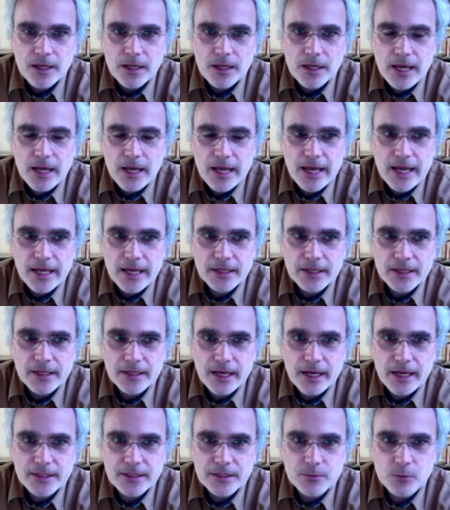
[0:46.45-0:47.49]
And
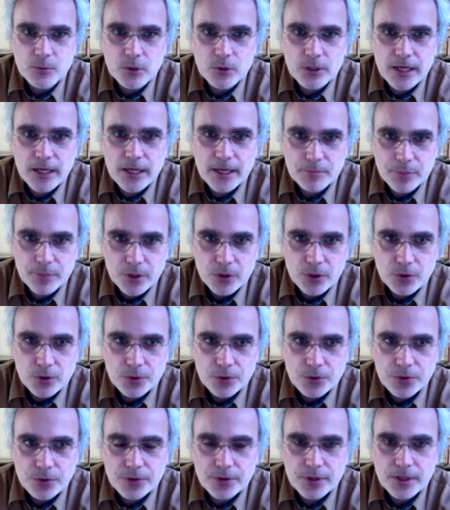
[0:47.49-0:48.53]
I did work on
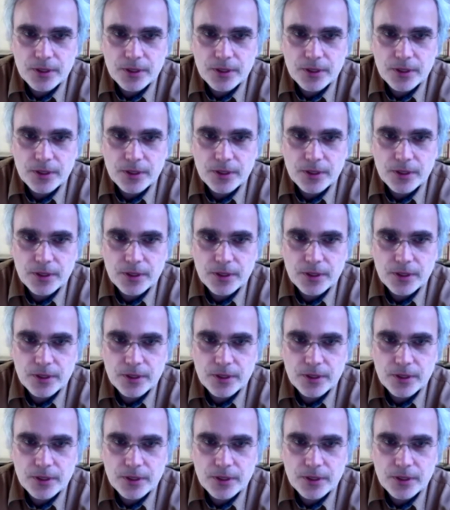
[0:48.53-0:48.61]
both.